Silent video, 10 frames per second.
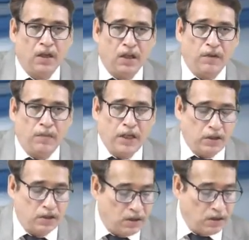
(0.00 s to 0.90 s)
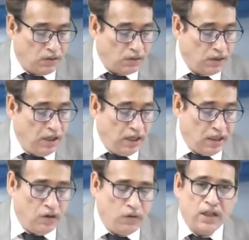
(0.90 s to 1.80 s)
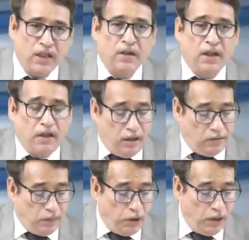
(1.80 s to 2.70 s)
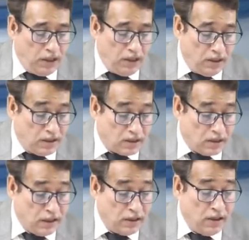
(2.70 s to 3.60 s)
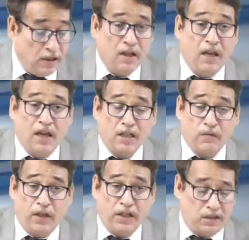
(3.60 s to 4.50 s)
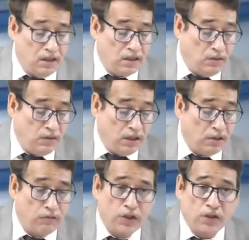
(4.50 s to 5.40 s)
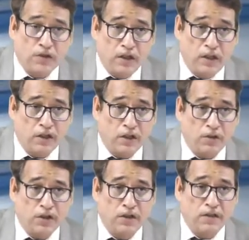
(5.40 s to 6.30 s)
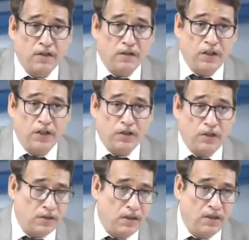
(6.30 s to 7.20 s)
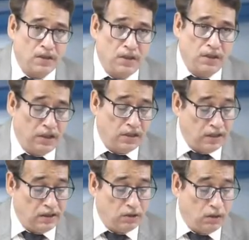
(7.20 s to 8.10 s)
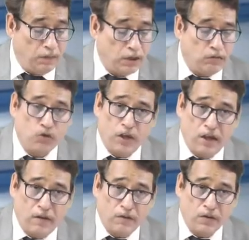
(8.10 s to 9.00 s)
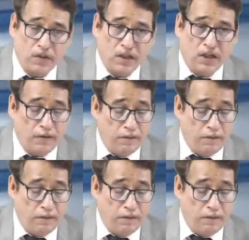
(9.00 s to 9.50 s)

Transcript: by the institute. Anyway, the point here is that as far as this unit which is related to shares and debenture is concerned, these are the topics which we have to study.